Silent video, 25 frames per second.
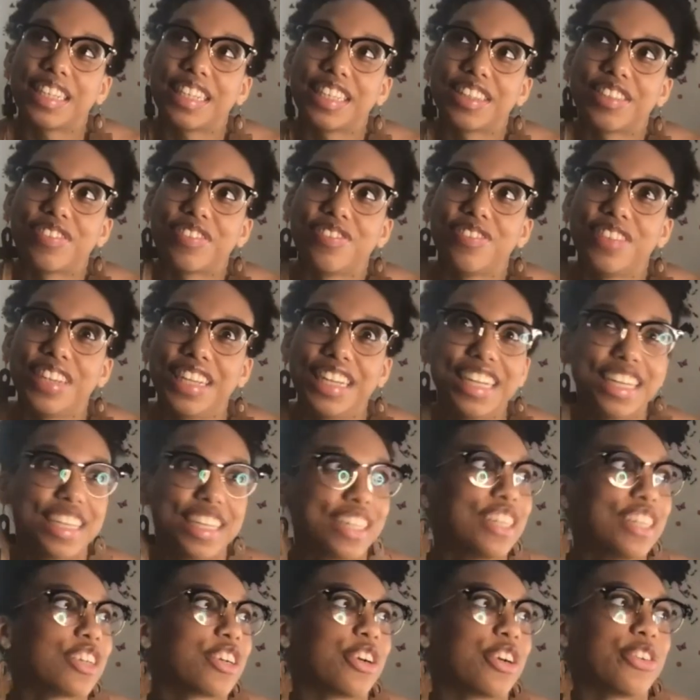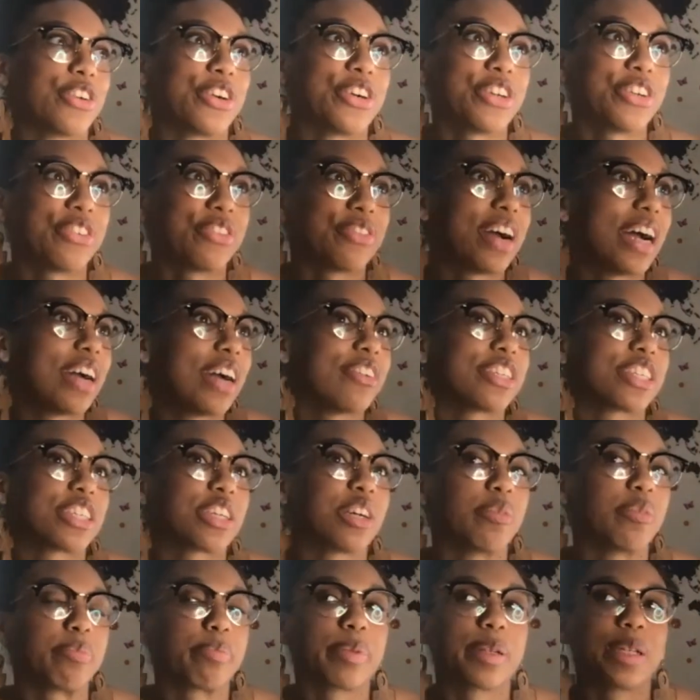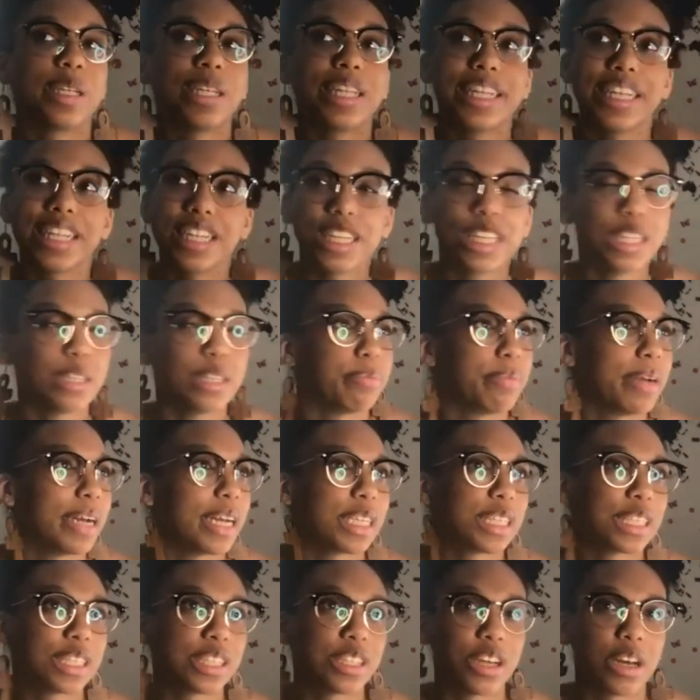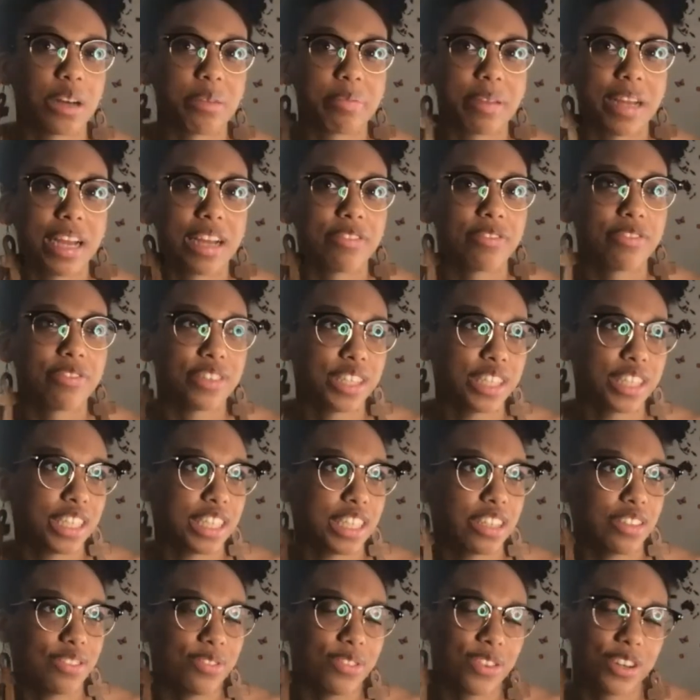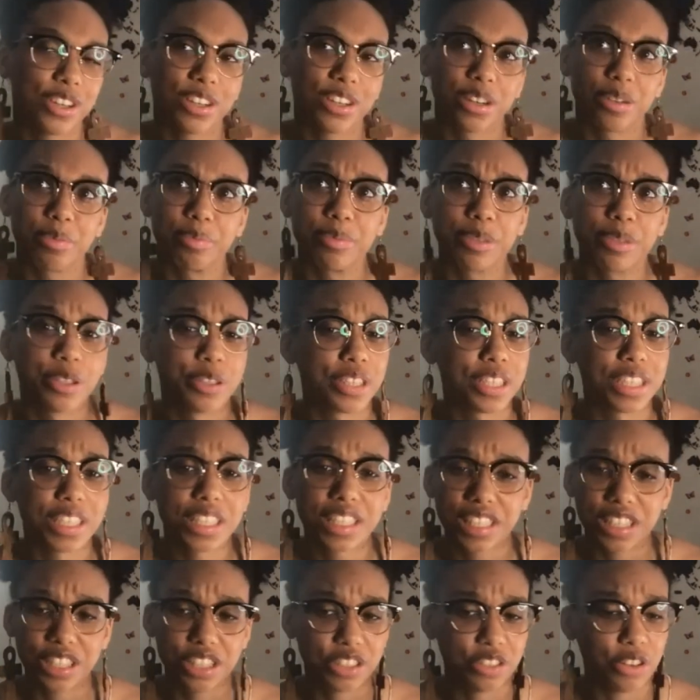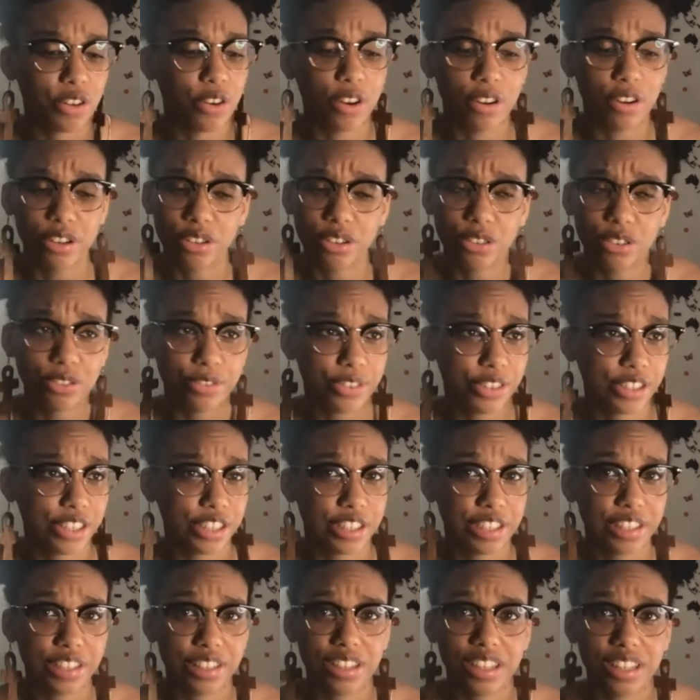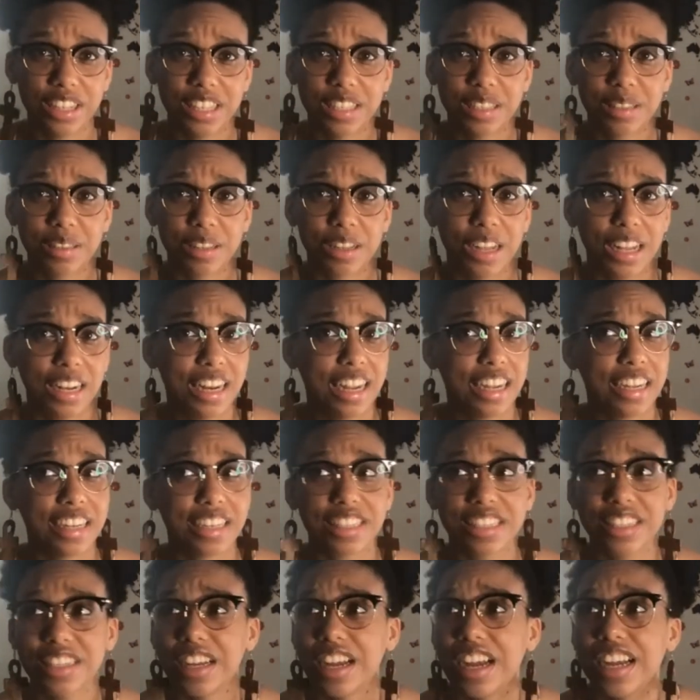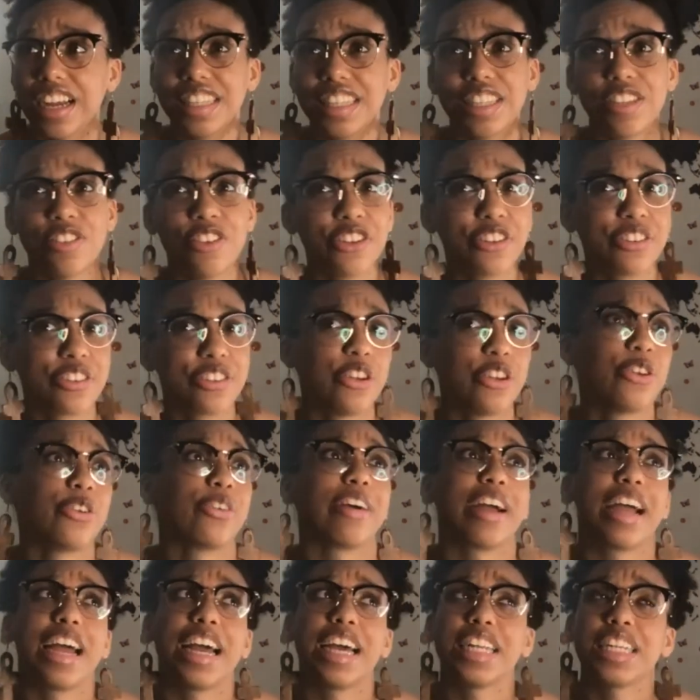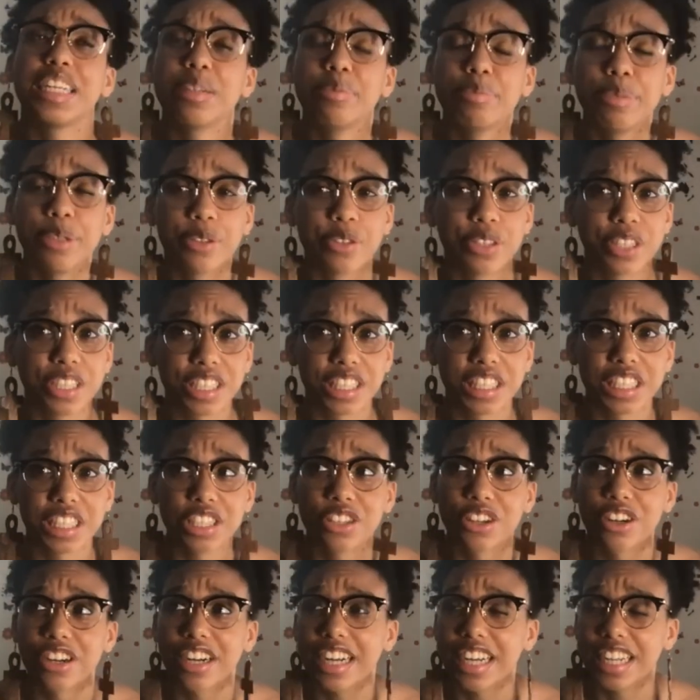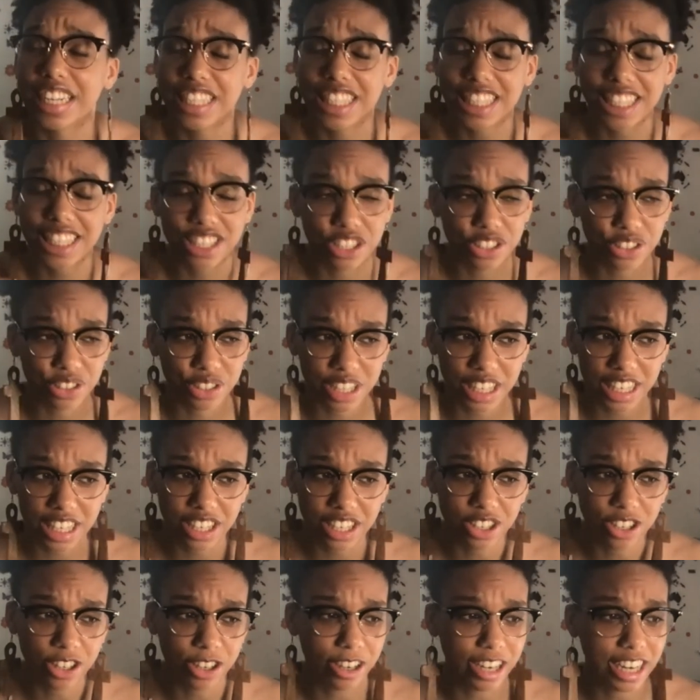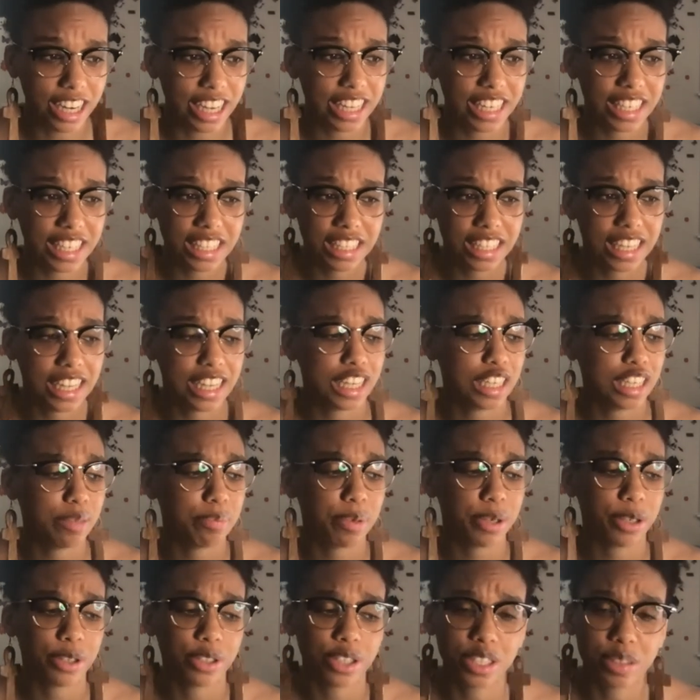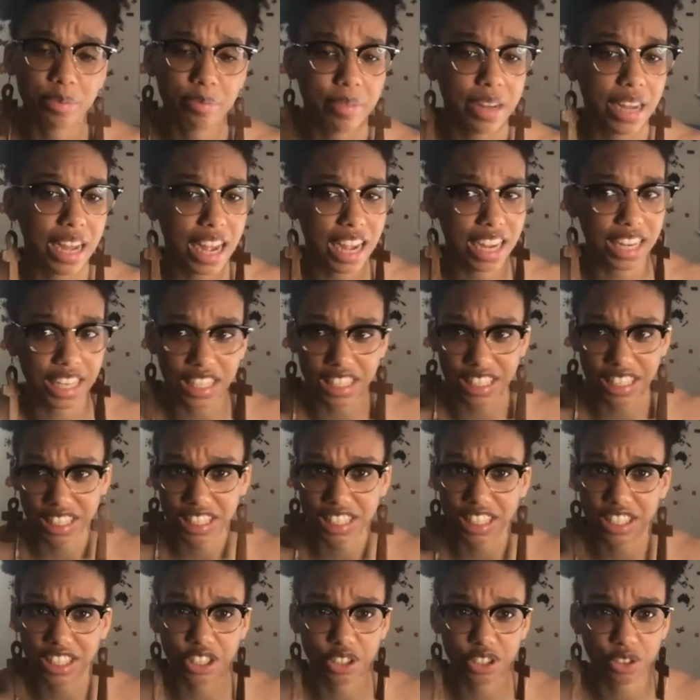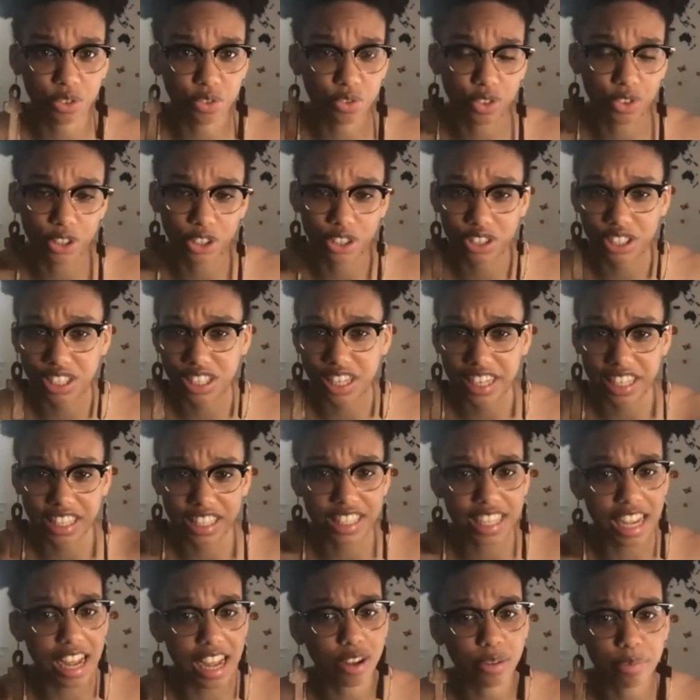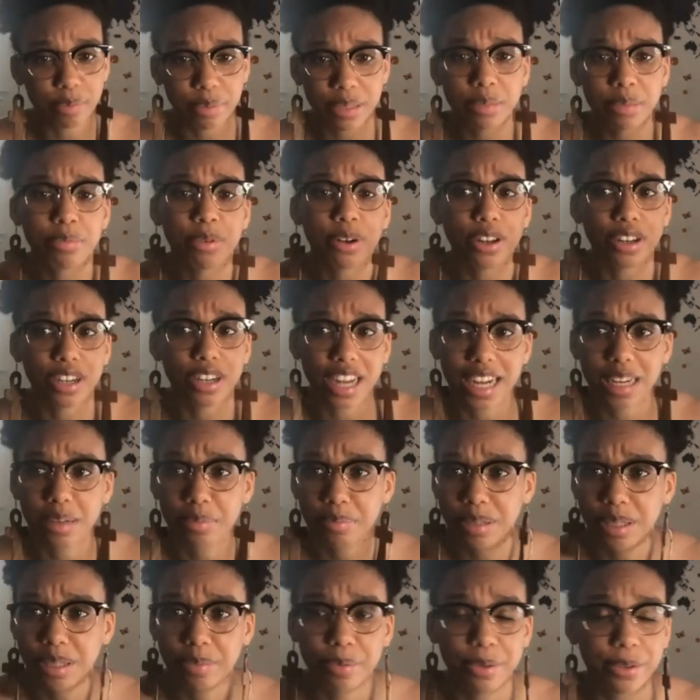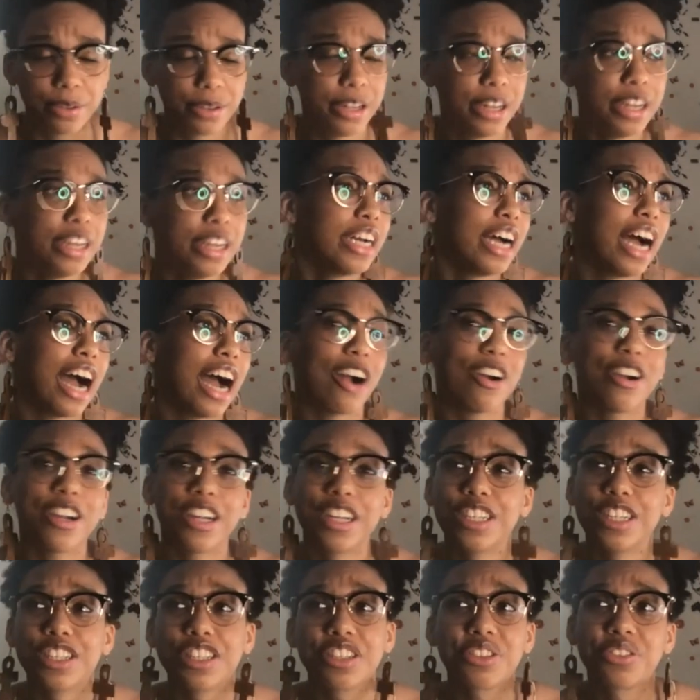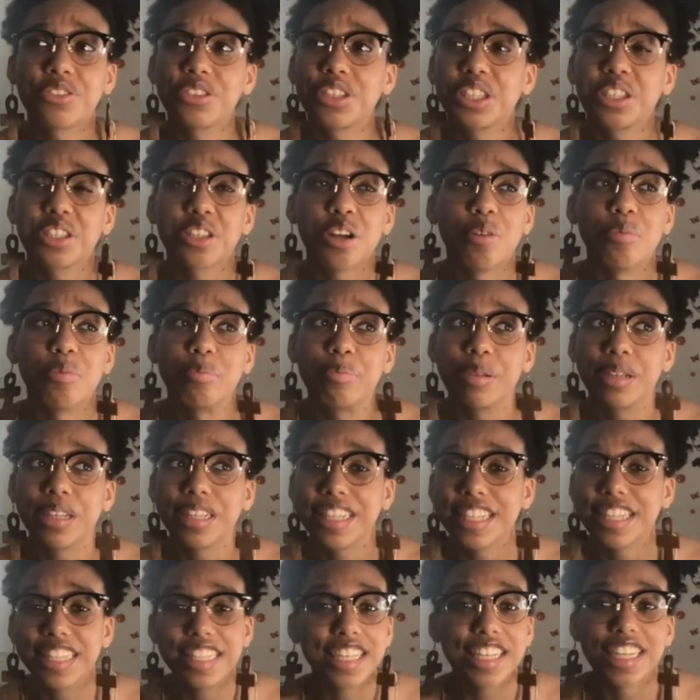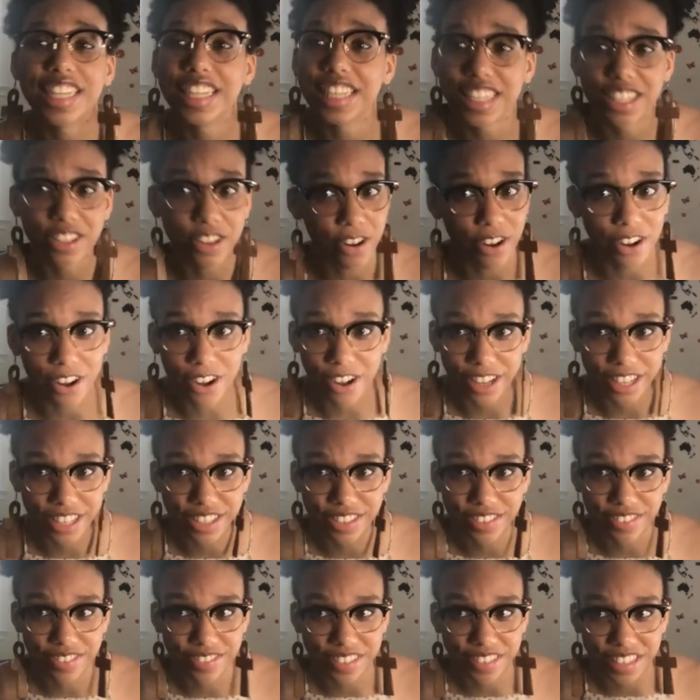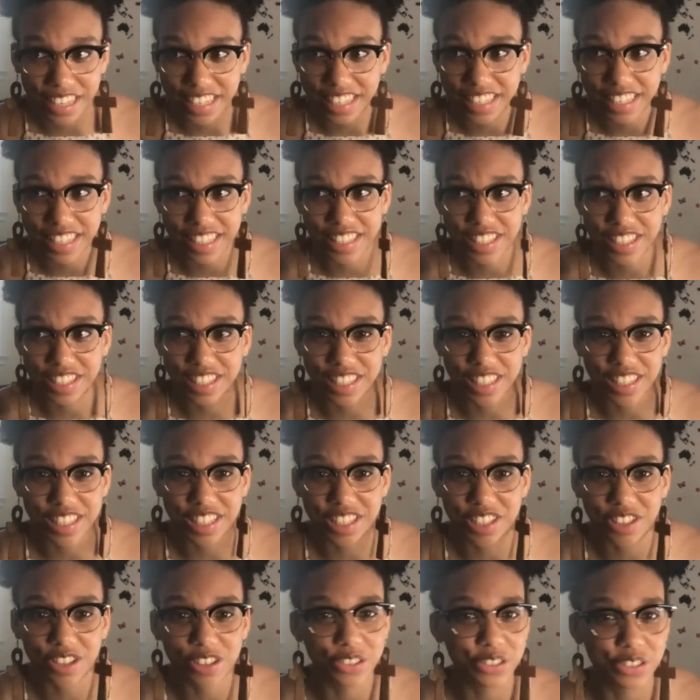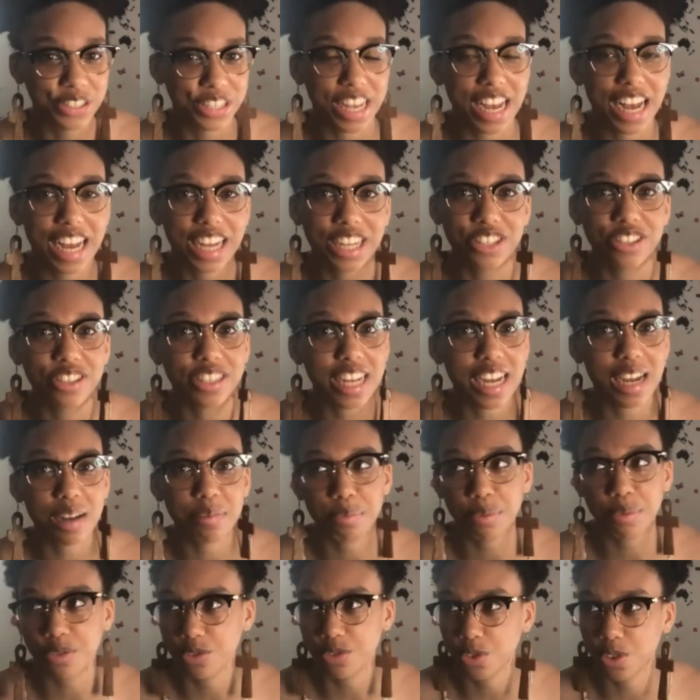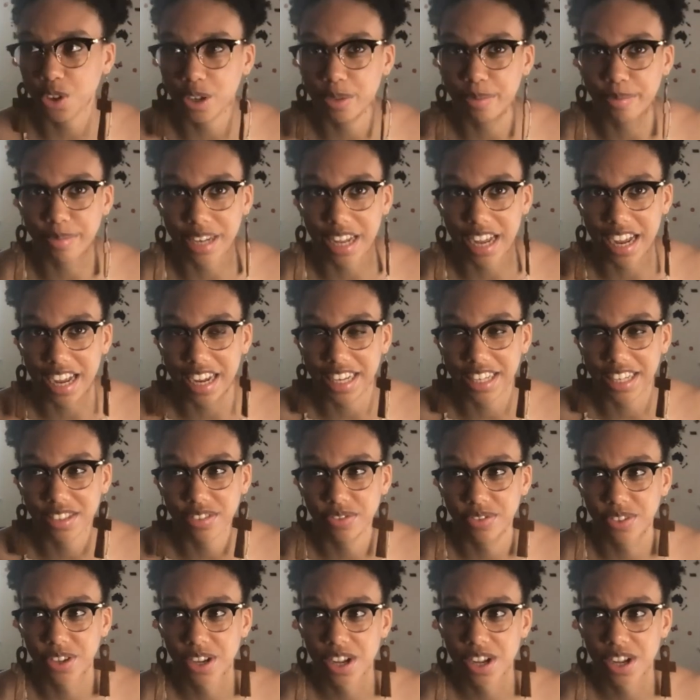The coronavirus completely messed up everything for musicians all over. It's I don't know any musician or any entertainer, any person behind the scenes who works like sound people or light people. Our industry is completely gone. Like, it's so sad. You can't perform live.